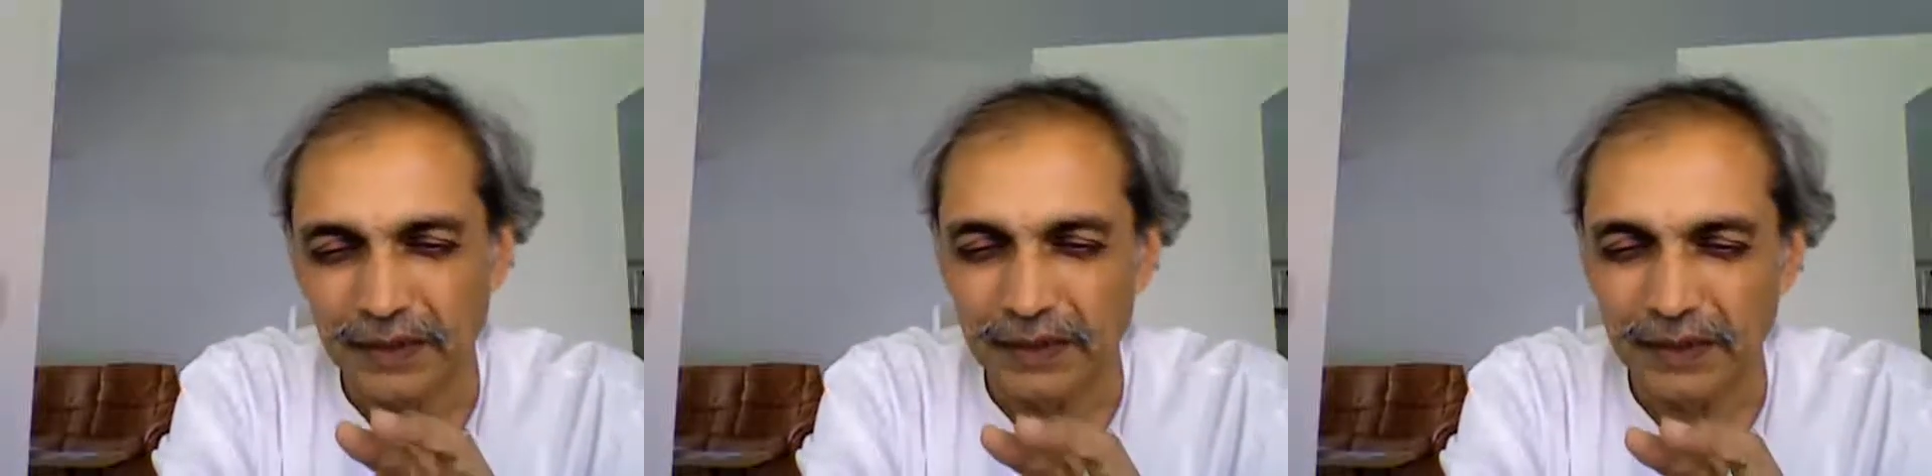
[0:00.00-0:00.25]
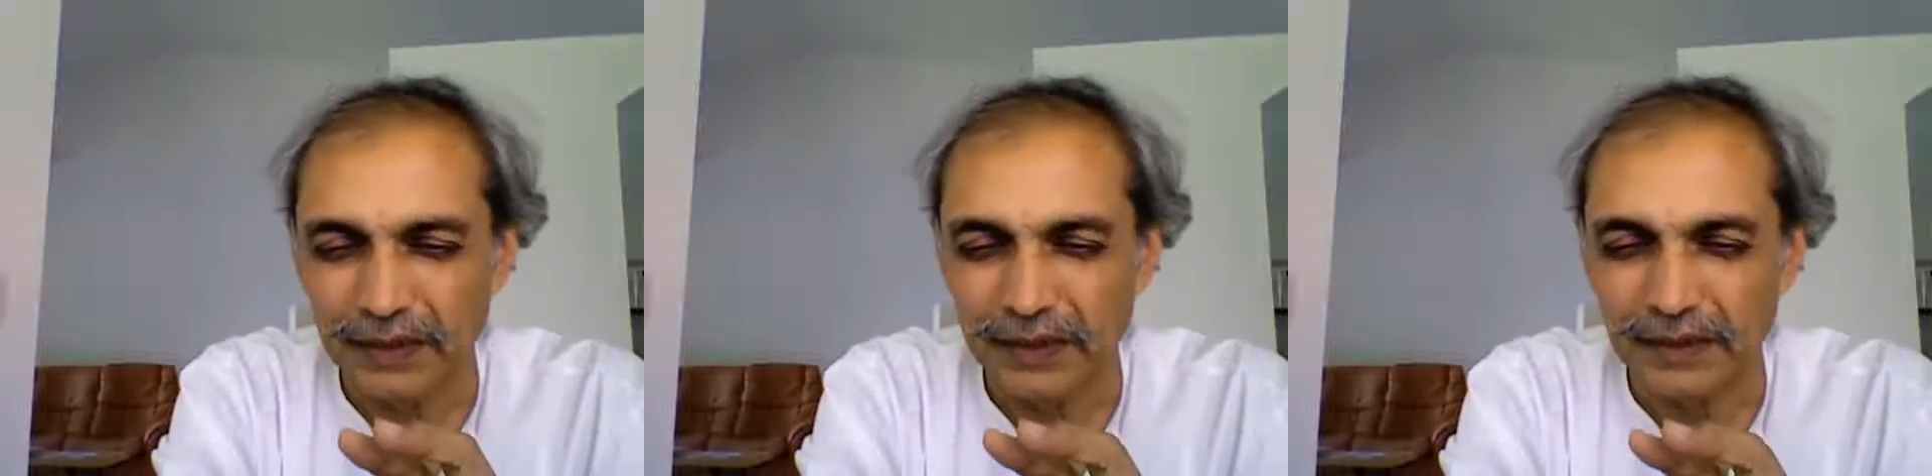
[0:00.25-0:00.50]

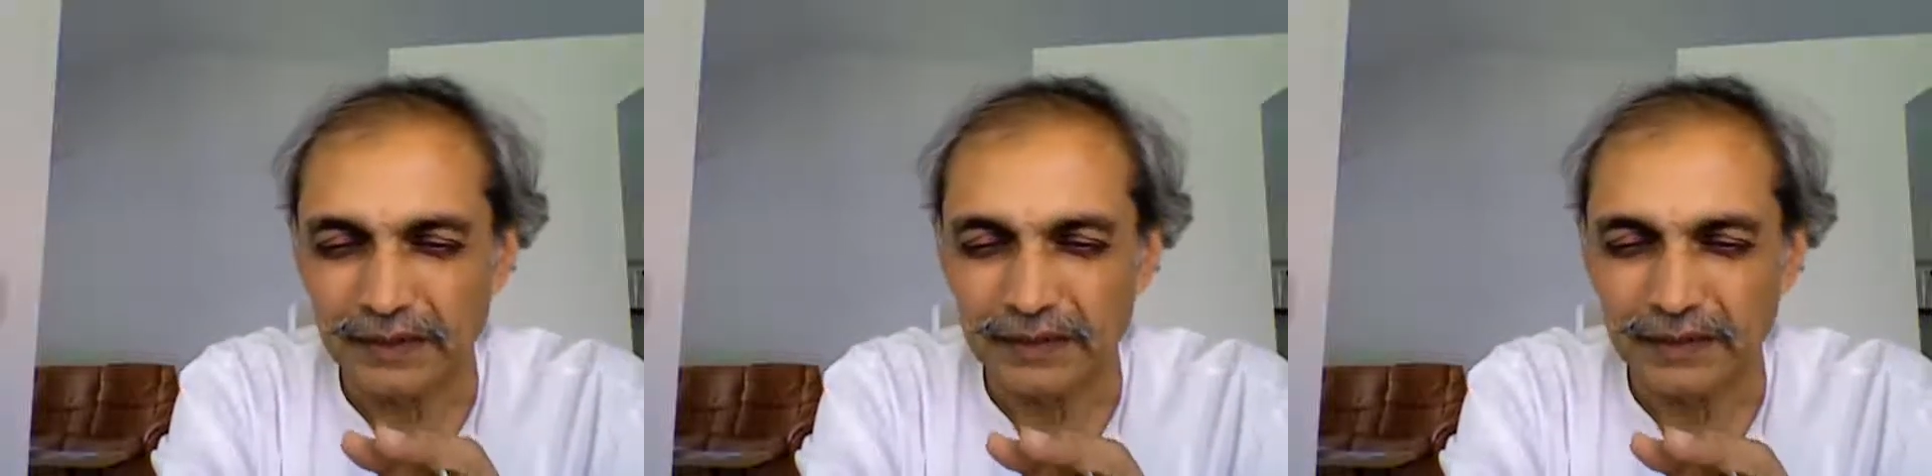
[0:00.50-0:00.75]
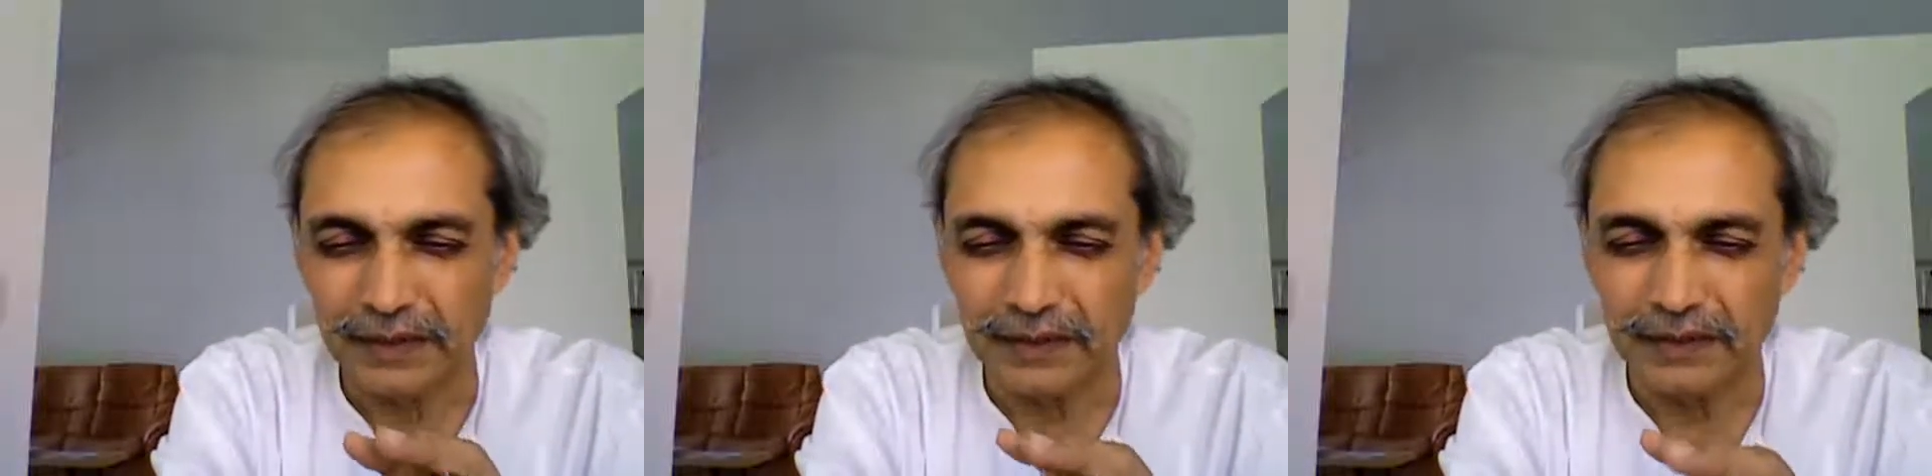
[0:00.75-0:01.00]

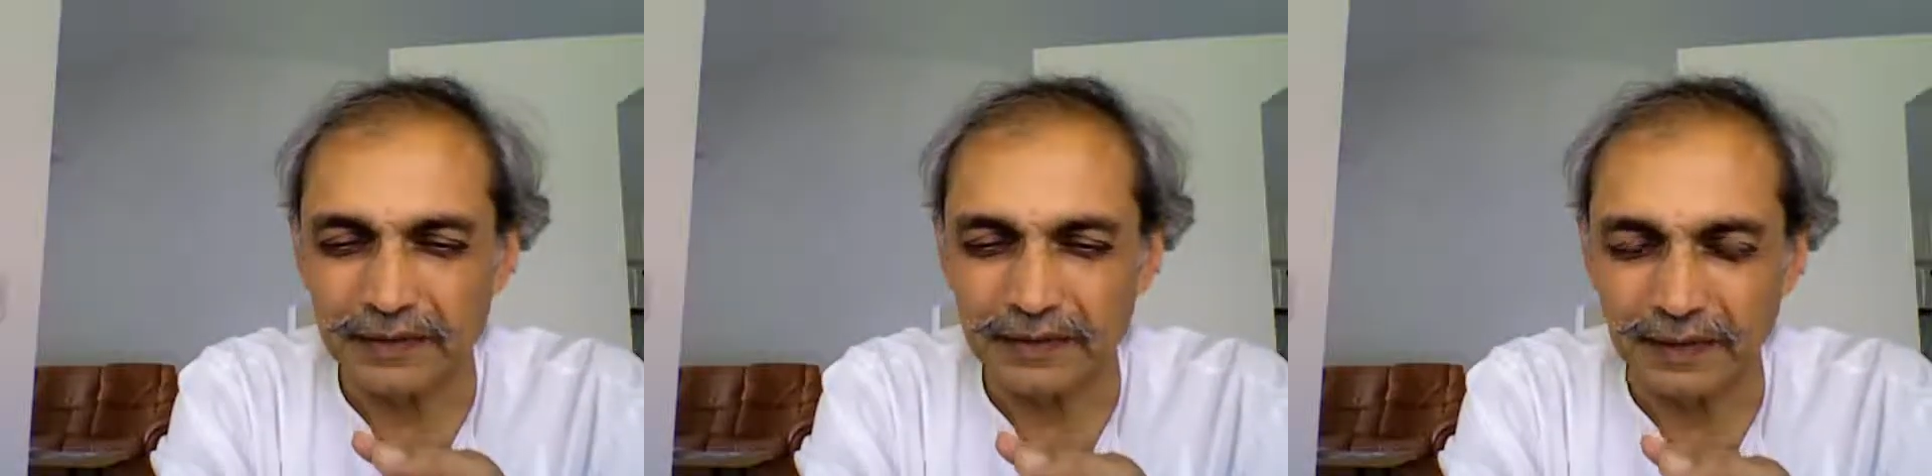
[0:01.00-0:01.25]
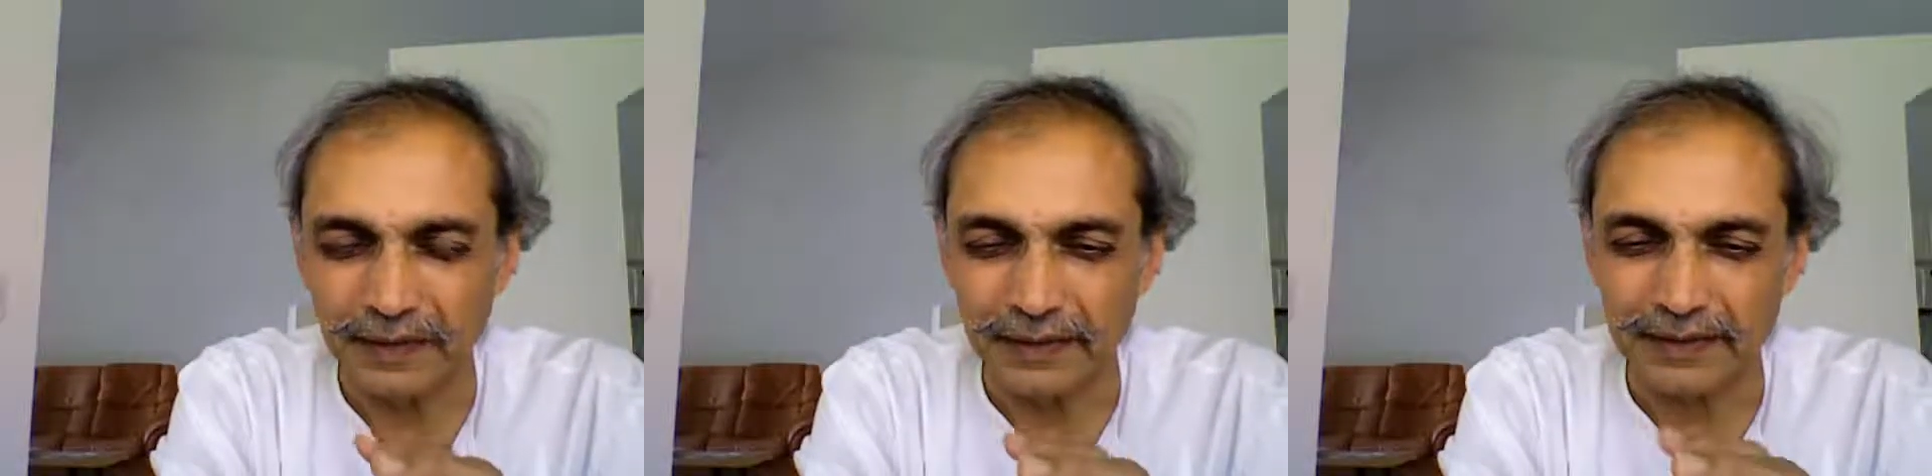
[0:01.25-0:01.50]
their
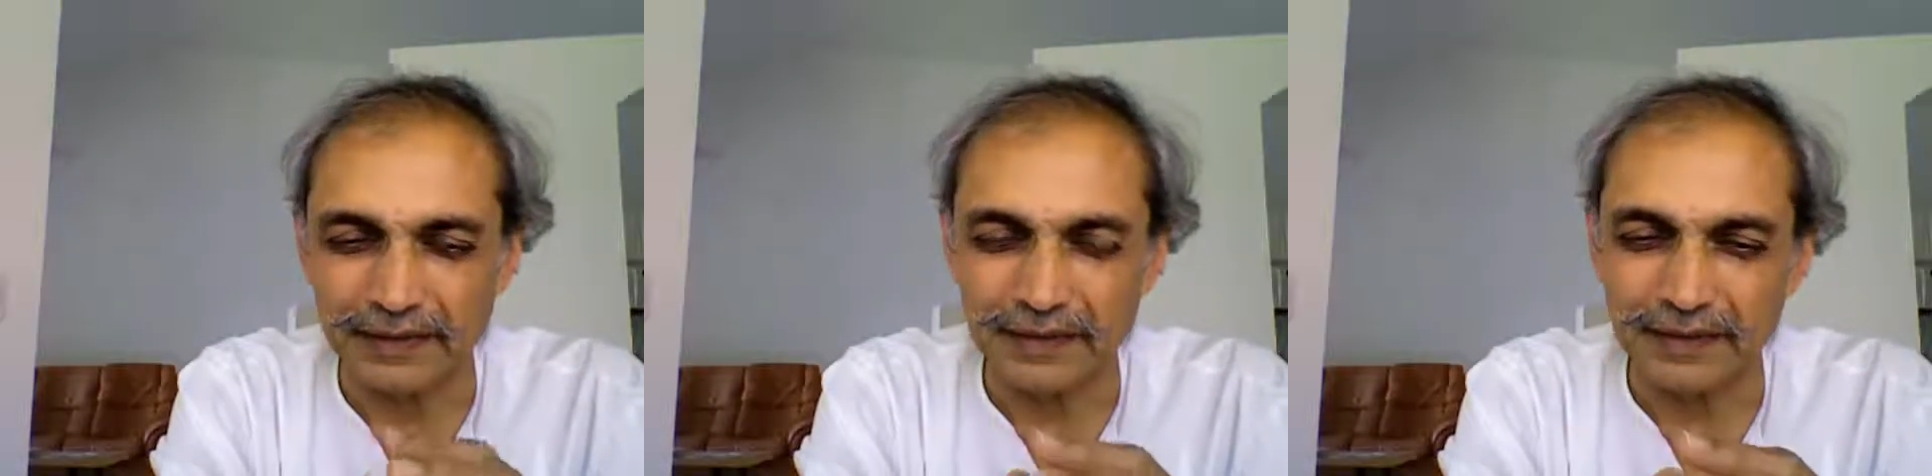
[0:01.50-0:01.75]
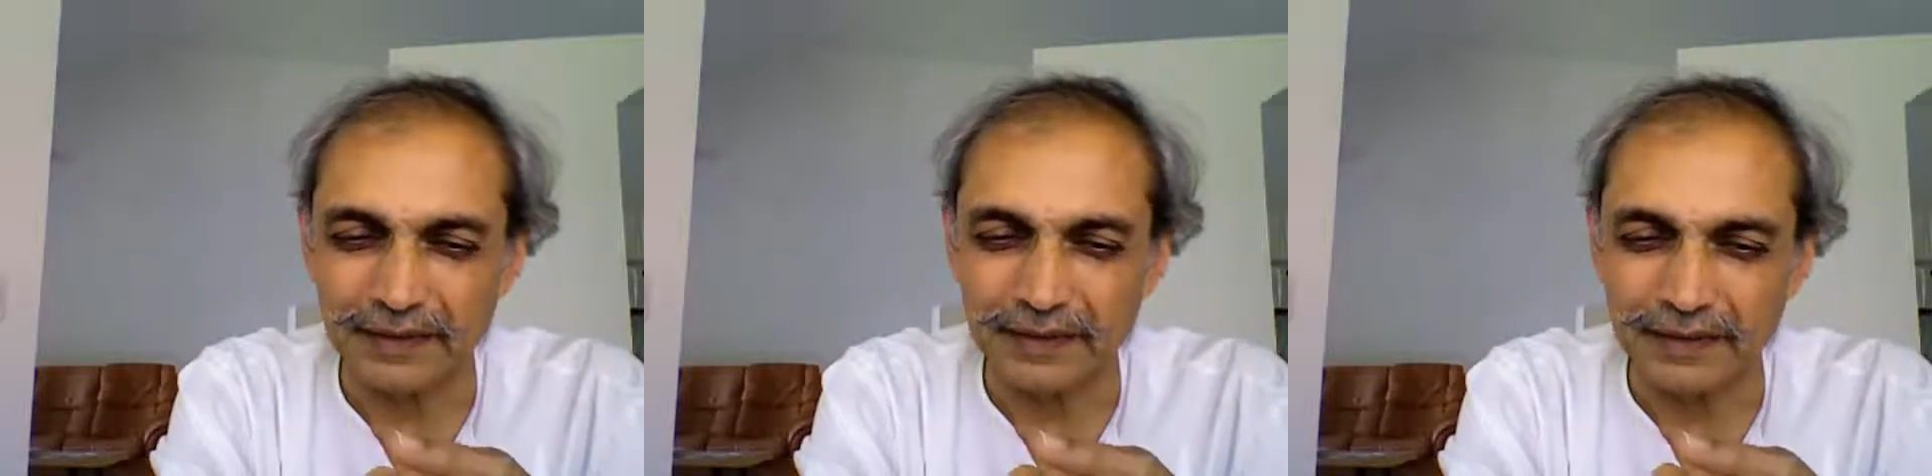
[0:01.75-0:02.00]
intellect
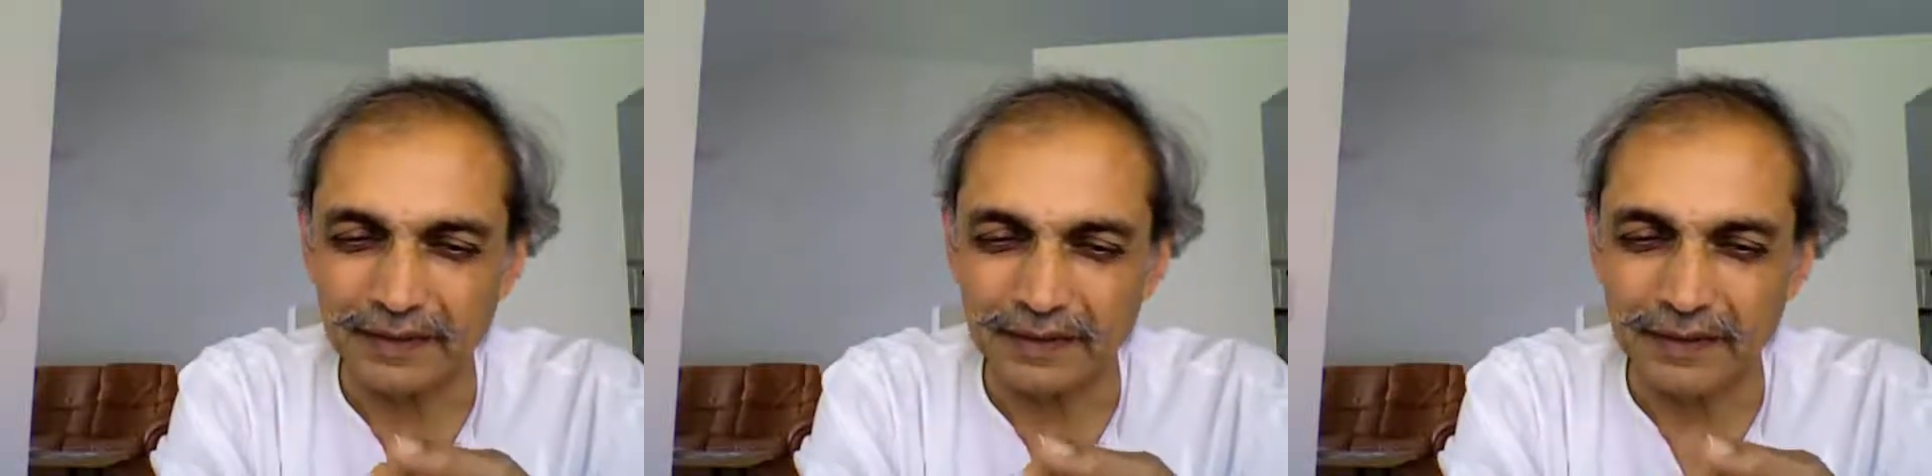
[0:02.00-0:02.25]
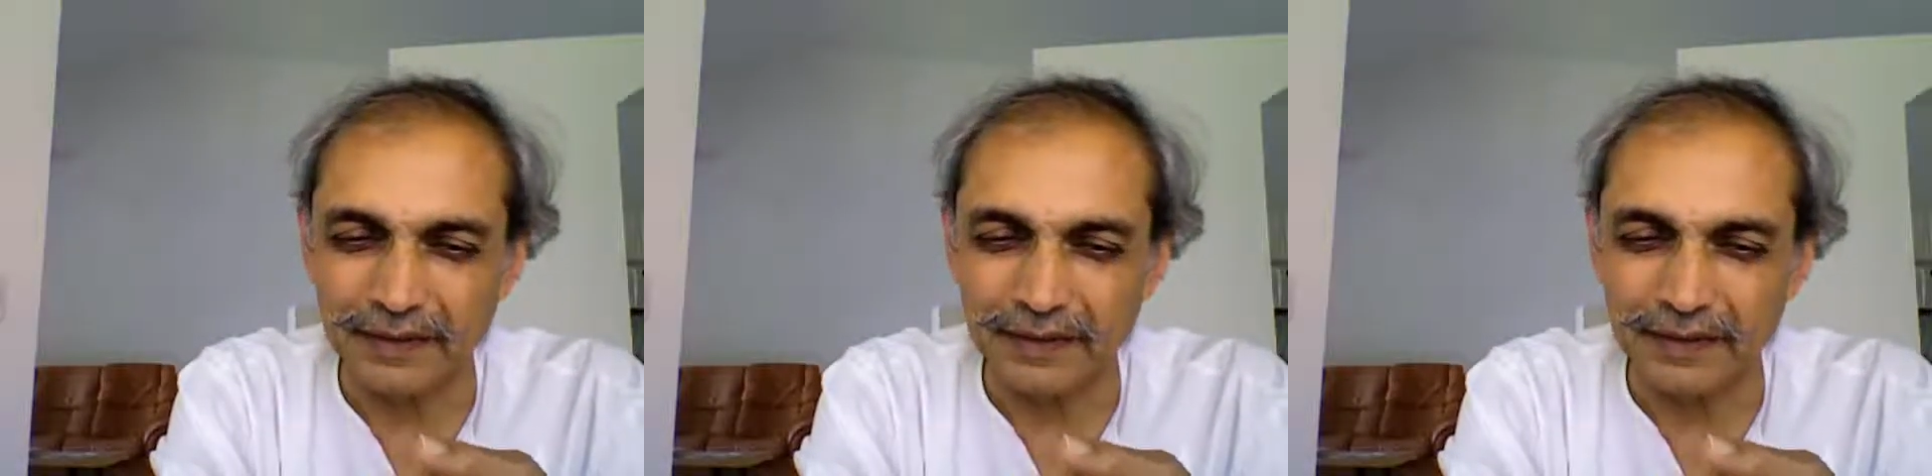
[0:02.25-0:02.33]
that